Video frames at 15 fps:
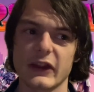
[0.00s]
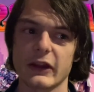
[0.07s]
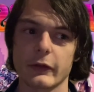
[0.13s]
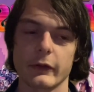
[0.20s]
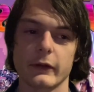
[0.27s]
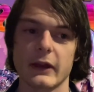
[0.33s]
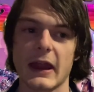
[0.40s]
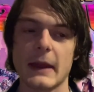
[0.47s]
of
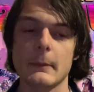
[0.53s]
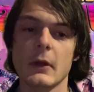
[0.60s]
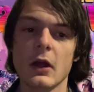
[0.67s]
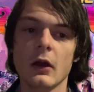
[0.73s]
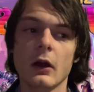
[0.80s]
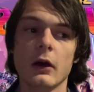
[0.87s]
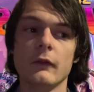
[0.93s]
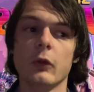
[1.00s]
the name
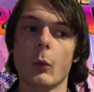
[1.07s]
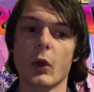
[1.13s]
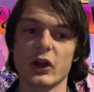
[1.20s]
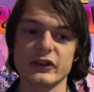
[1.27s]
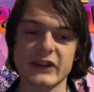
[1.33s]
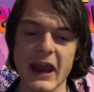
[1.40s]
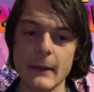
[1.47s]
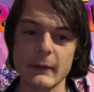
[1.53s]
of the
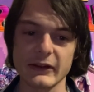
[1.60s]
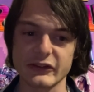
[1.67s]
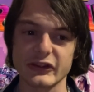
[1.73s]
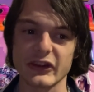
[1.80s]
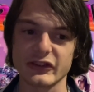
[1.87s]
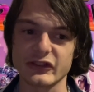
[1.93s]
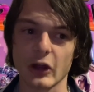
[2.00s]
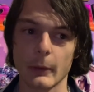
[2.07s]
word, gaming
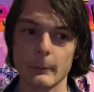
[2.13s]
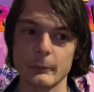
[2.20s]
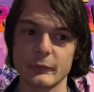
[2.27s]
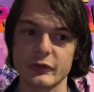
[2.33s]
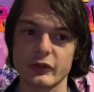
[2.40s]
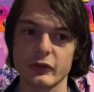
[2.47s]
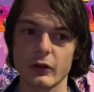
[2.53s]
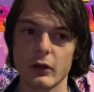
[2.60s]

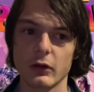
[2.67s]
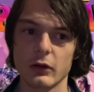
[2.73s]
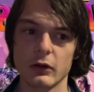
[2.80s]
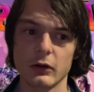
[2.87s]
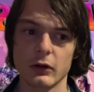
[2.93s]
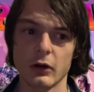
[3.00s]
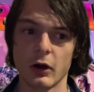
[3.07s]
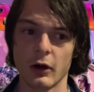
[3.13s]
systems
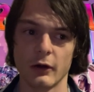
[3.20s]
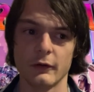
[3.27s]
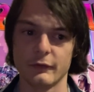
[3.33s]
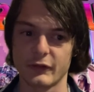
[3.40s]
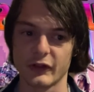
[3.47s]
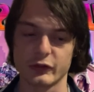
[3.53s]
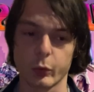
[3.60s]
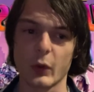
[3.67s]
of
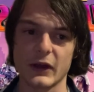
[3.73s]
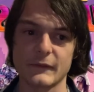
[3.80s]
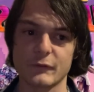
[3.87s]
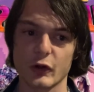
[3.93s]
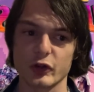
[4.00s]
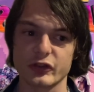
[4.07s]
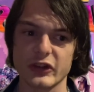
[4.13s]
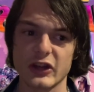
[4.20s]
the
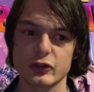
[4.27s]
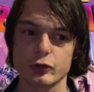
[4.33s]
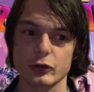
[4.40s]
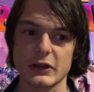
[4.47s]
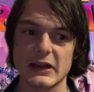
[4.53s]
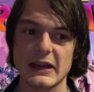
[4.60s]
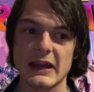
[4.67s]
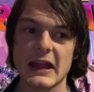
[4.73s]
21st
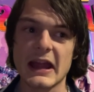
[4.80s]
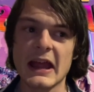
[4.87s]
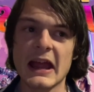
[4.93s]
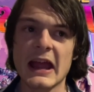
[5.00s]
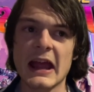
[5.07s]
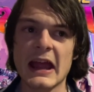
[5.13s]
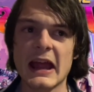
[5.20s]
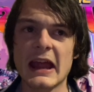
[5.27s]
century,
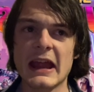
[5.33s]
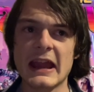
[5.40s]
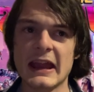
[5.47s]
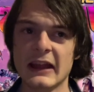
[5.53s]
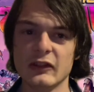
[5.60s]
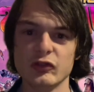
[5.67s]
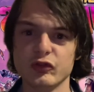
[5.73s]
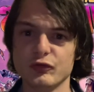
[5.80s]

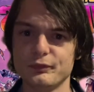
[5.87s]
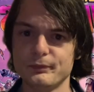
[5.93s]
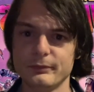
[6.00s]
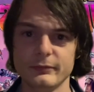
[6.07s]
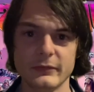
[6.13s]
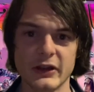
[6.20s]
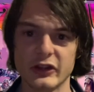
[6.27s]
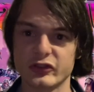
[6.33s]
it
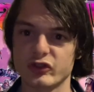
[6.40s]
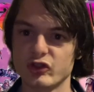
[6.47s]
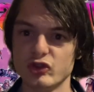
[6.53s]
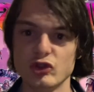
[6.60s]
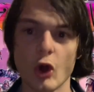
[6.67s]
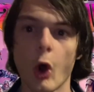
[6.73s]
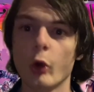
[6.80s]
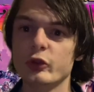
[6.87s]
is
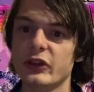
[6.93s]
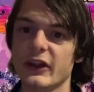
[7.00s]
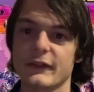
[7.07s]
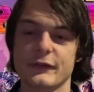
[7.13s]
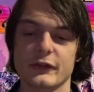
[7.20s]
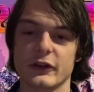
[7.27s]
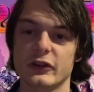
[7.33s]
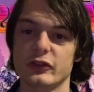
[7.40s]
no
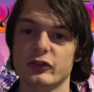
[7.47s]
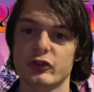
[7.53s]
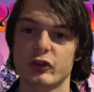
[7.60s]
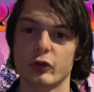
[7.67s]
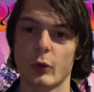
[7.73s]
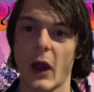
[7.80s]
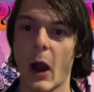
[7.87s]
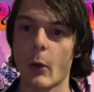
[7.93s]
different
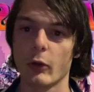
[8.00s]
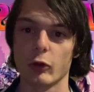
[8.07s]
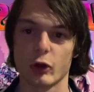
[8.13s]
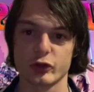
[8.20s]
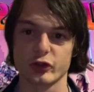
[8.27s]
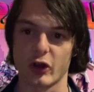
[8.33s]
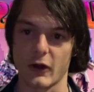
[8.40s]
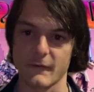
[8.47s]
to how it
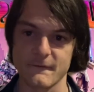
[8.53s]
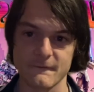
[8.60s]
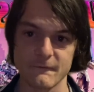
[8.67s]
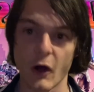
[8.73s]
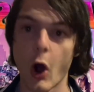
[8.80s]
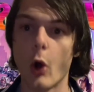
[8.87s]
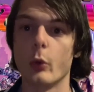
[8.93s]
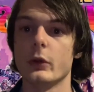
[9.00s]
looks on a
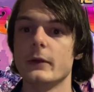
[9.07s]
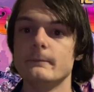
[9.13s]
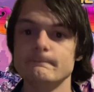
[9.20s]
phone.